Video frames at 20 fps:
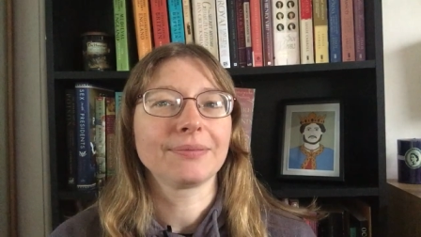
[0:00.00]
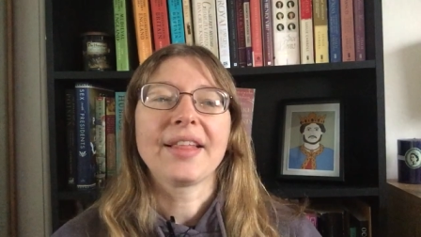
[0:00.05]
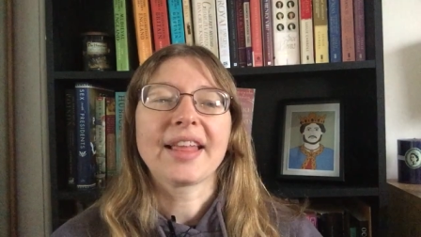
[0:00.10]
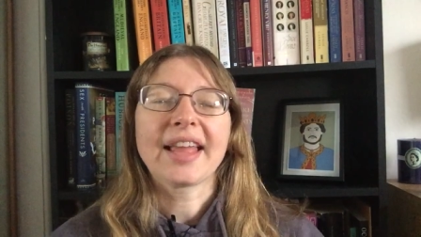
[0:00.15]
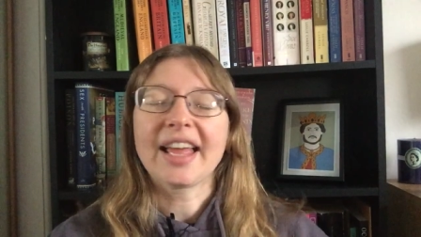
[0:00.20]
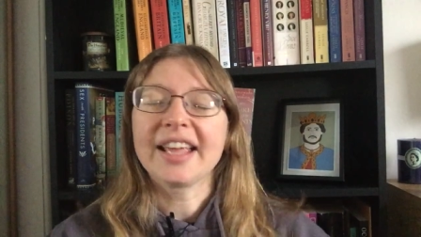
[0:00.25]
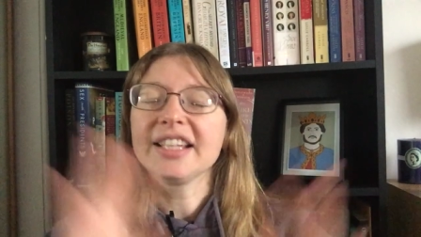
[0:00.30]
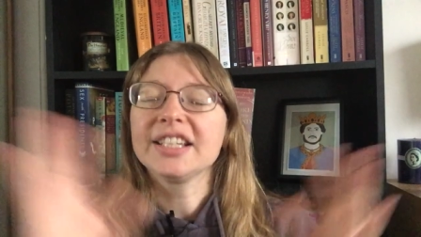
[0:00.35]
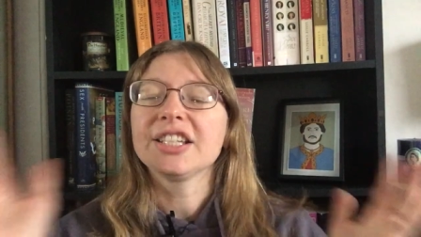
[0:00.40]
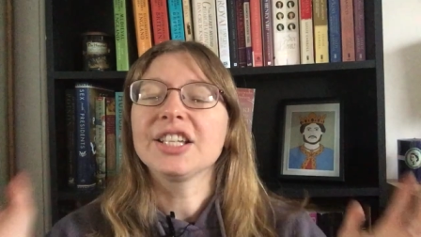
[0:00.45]

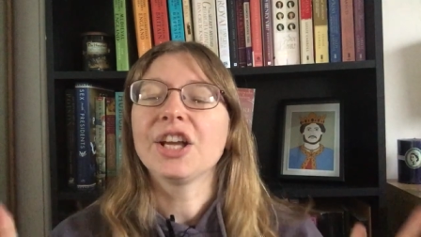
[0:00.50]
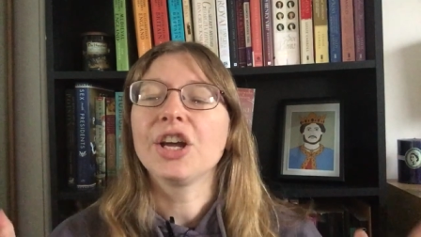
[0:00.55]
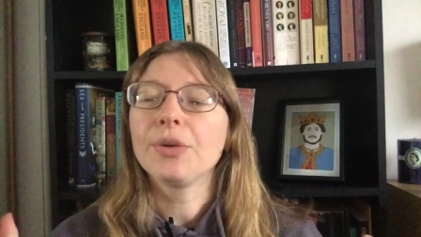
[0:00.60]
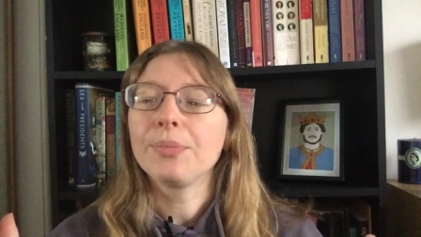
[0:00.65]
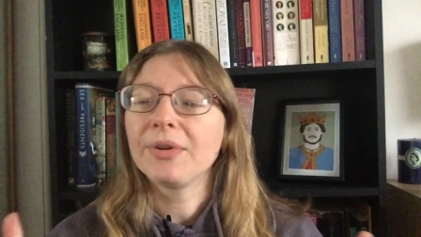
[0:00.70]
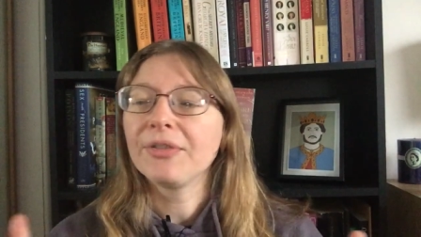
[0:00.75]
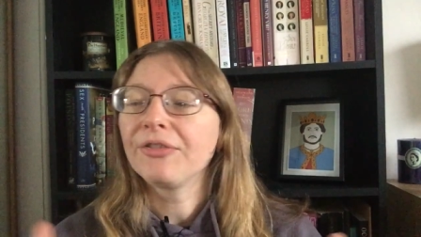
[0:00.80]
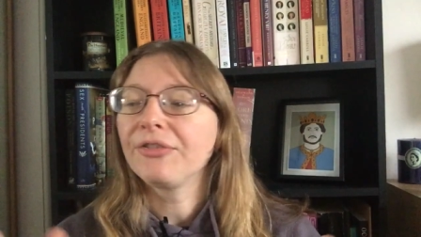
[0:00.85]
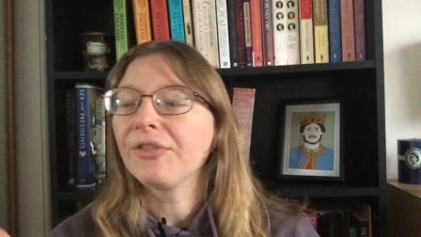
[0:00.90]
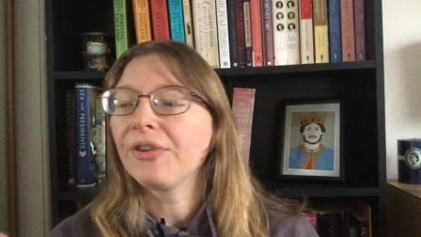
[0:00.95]
Okay, so
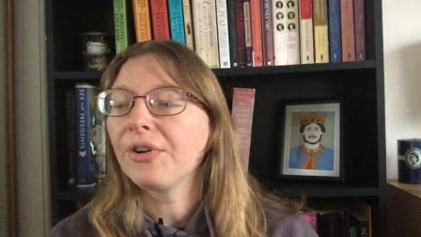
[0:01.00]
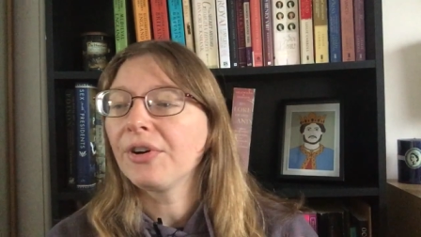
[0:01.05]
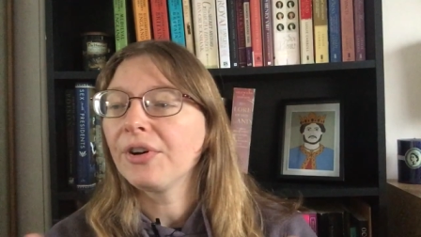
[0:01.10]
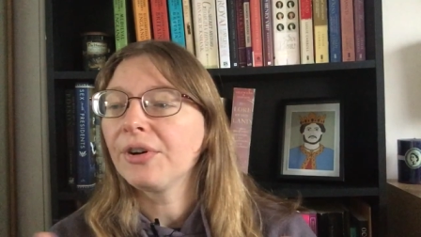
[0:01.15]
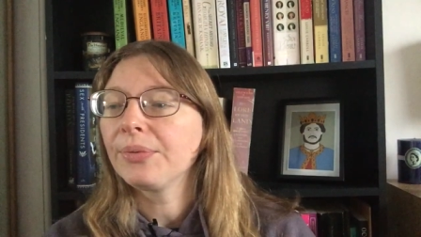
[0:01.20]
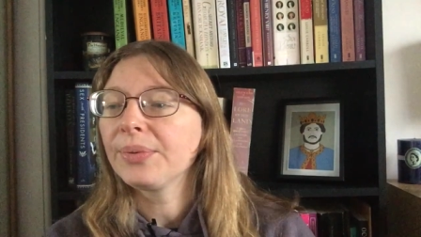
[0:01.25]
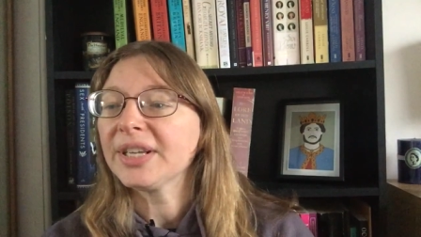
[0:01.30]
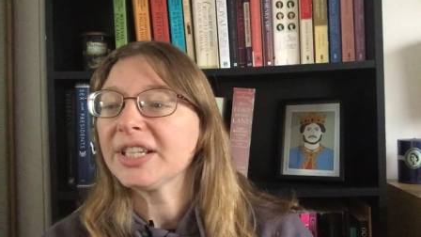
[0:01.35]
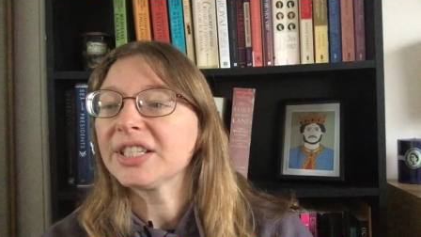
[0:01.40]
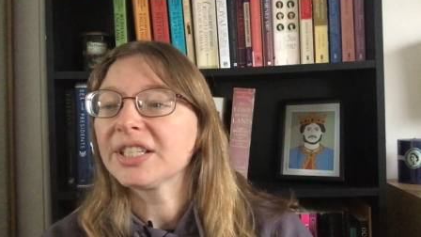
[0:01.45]

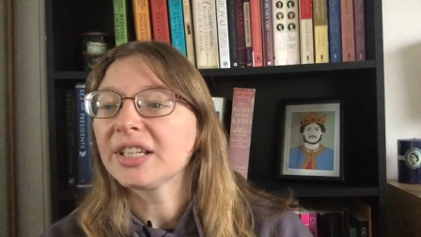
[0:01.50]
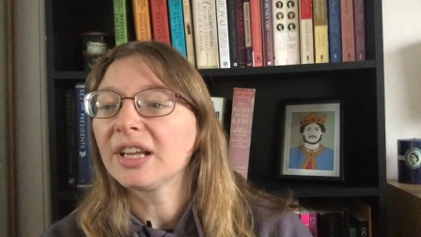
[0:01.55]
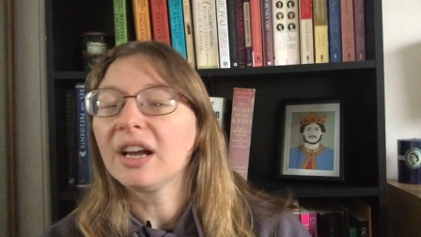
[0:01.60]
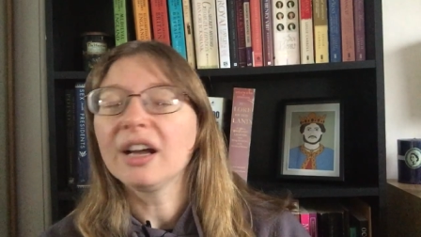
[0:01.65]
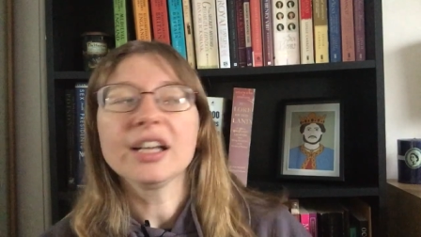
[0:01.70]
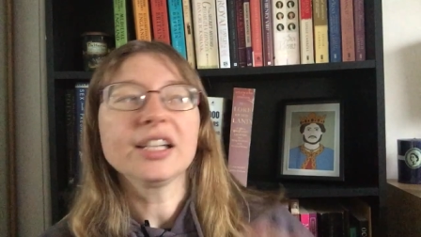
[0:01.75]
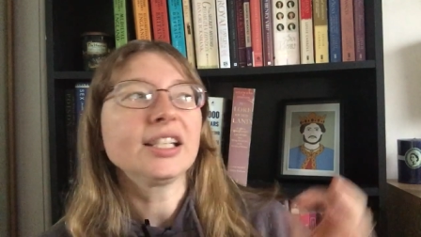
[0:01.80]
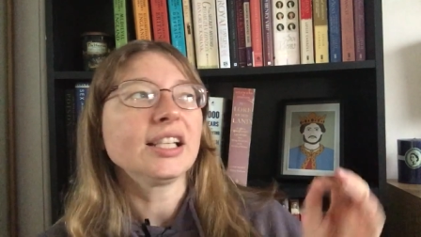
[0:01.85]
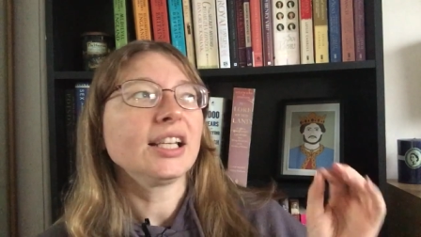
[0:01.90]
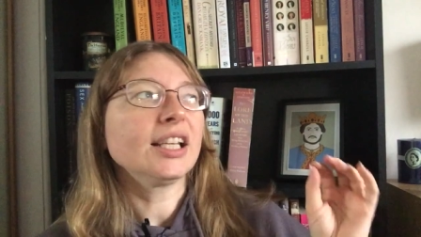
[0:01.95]
before we
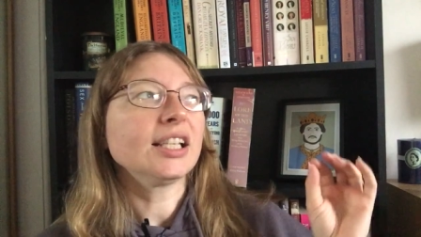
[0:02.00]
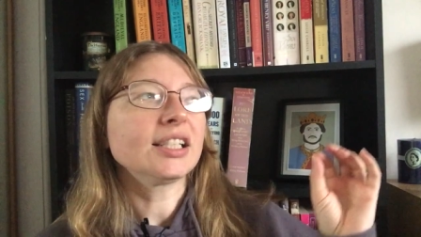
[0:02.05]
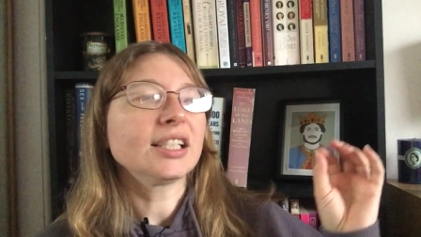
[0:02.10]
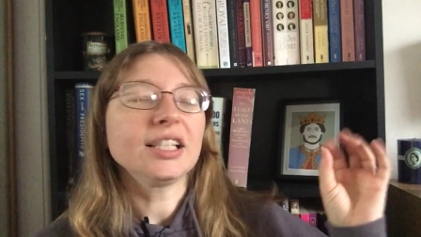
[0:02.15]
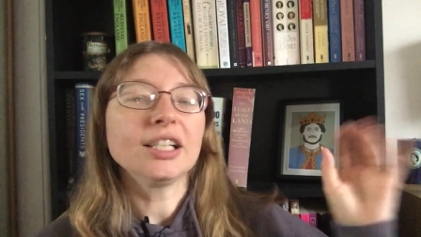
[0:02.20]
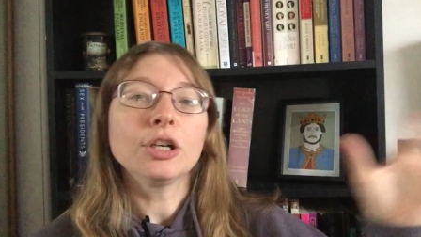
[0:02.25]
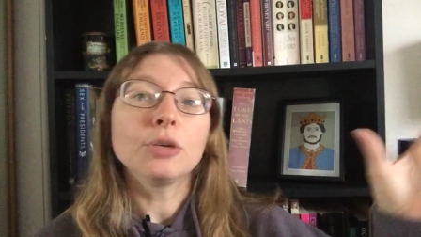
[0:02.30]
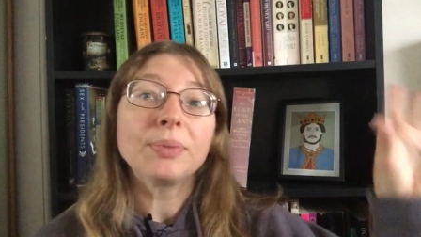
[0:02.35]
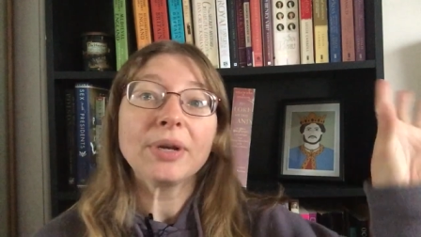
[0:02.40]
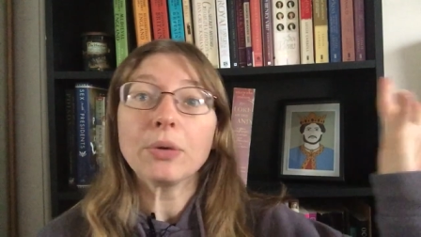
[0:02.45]
start, it is a
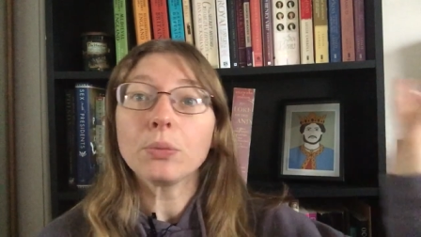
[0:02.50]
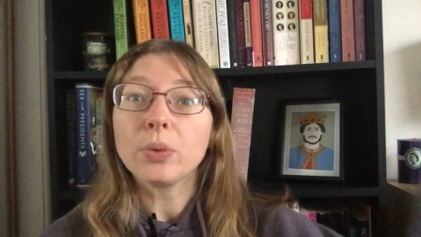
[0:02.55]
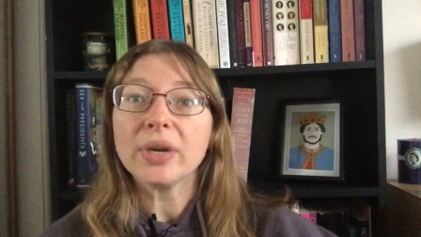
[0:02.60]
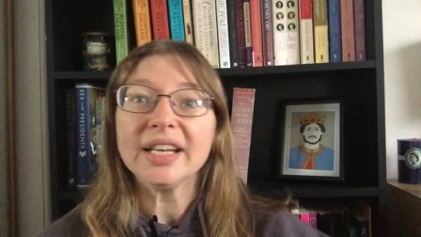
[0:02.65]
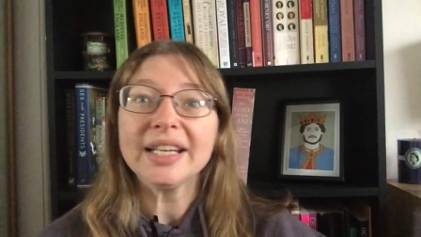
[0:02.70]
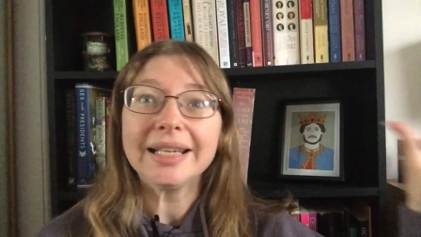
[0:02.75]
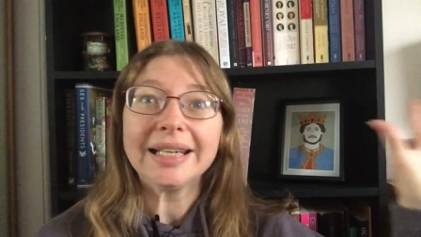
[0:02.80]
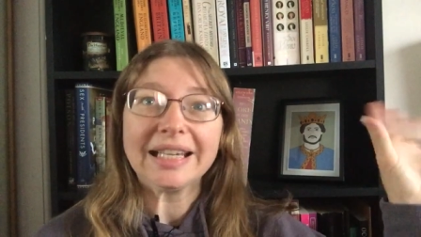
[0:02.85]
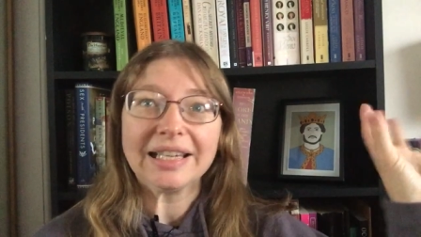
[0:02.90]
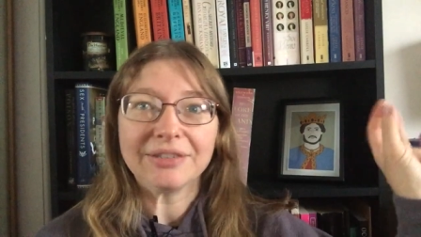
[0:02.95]
little bit
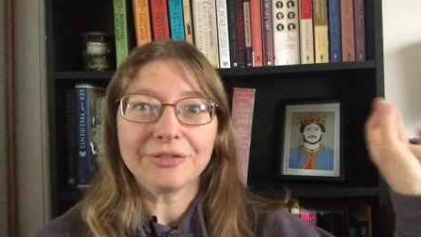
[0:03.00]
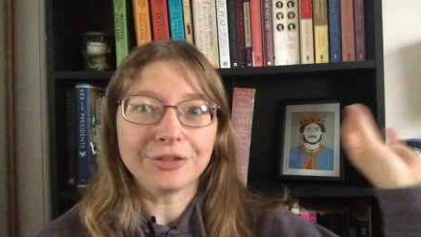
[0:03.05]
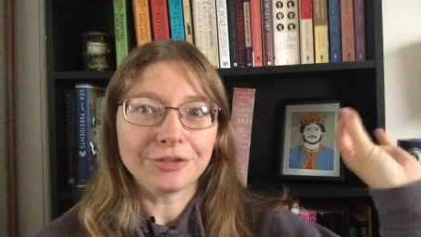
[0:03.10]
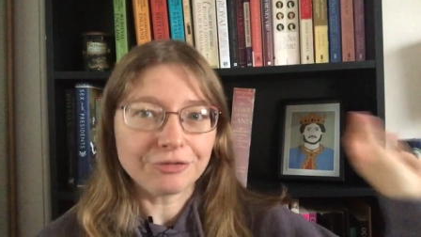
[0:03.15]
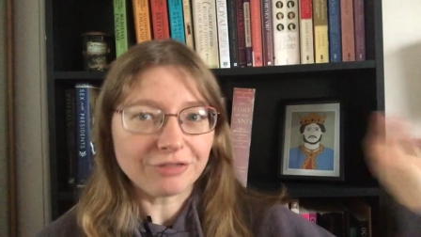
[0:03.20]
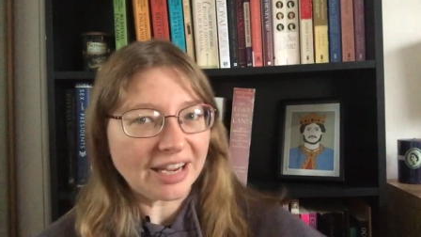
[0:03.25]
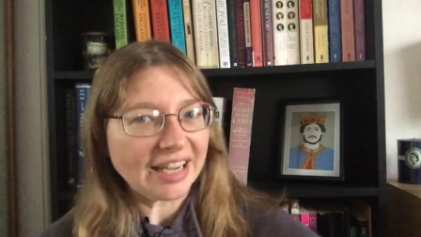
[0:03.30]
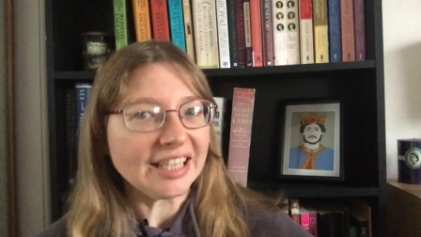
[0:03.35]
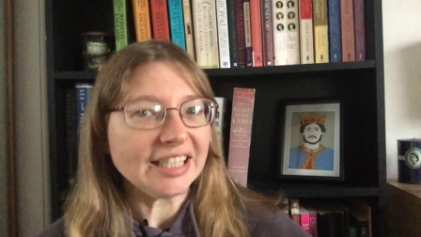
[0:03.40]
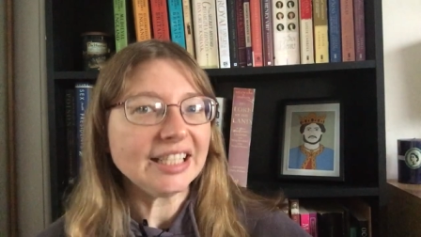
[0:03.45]
windy
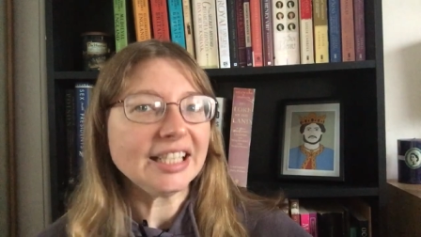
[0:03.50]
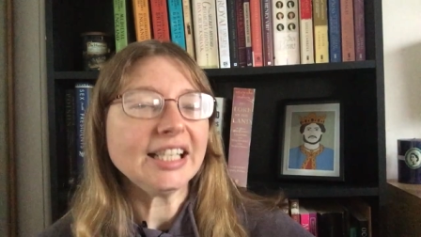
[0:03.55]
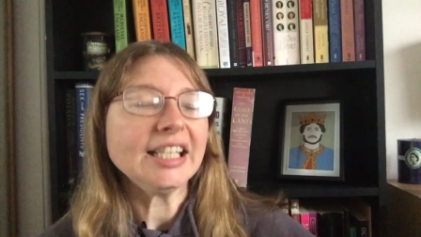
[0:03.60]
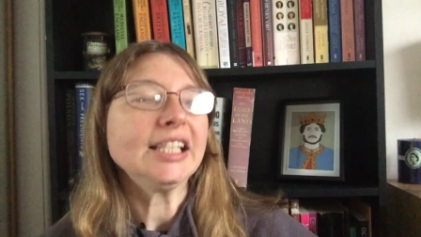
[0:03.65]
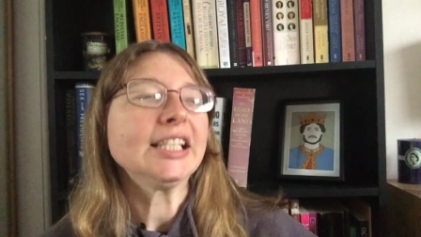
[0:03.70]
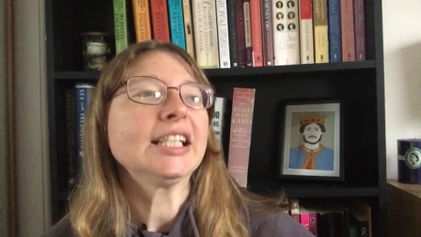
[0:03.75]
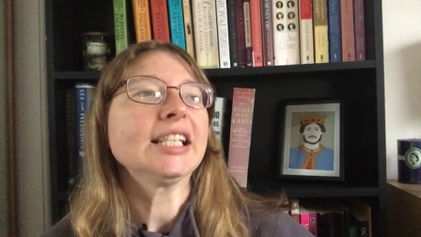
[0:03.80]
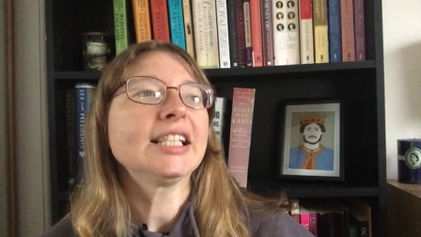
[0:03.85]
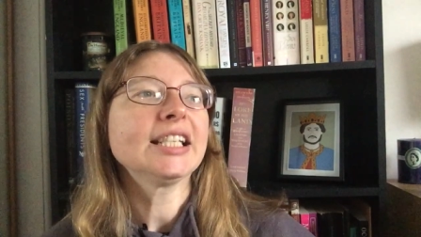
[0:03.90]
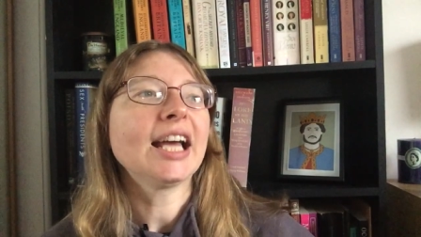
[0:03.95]
and
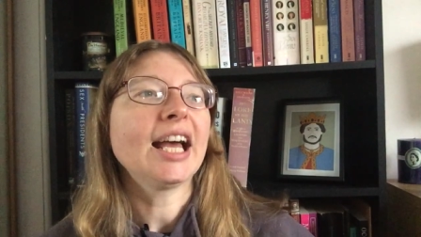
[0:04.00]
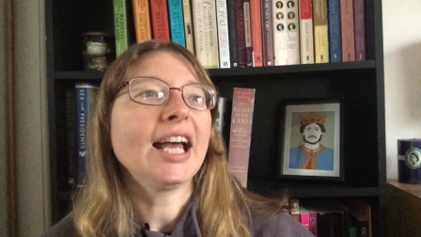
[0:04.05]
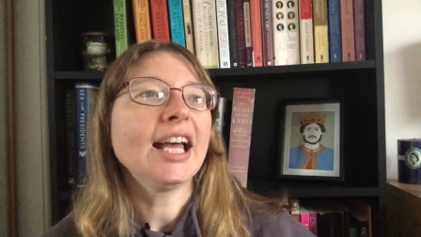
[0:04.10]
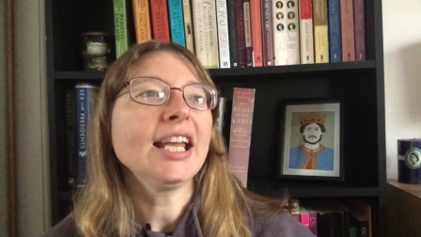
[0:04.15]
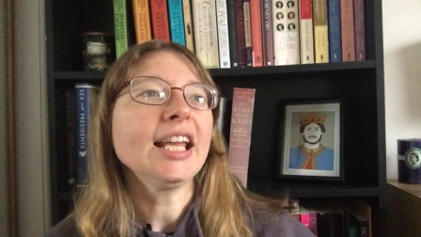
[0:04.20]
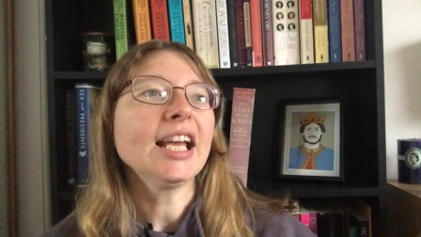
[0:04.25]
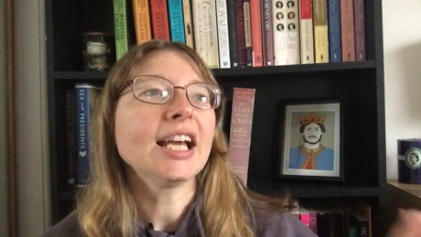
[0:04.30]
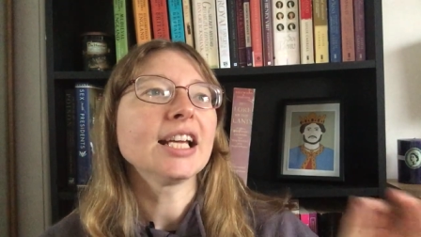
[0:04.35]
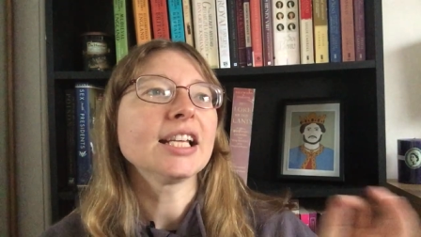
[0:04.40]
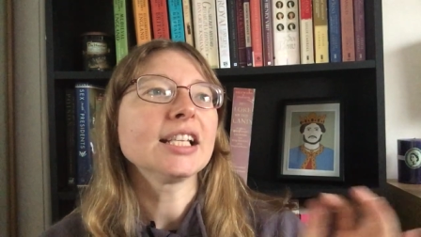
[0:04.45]
rainy today.